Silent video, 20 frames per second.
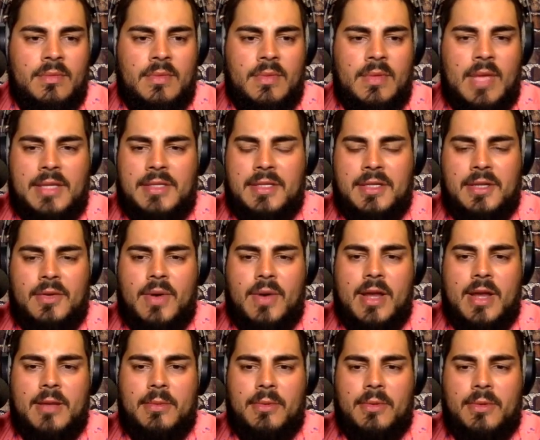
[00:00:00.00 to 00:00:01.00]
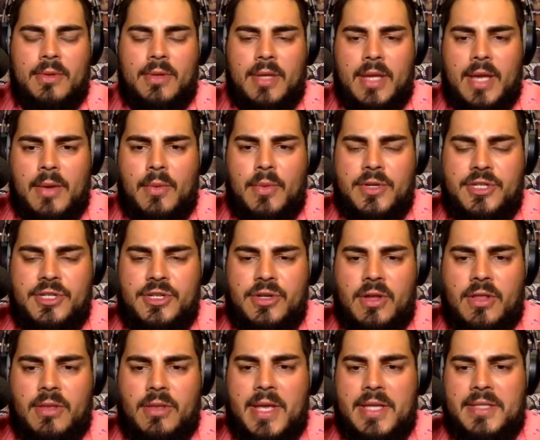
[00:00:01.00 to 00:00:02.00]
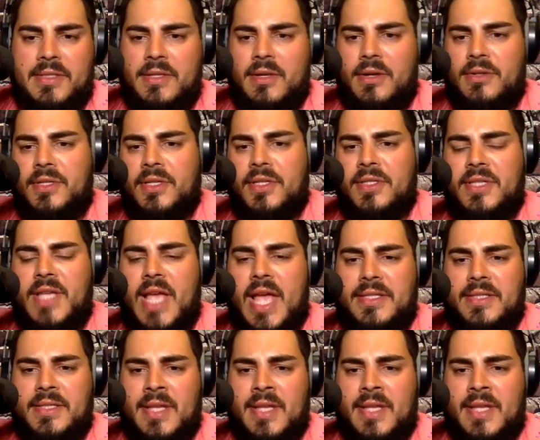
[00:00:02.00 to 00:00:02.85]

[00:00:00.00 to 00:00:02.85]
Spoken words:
That's incredible. I wish you all the best in your success.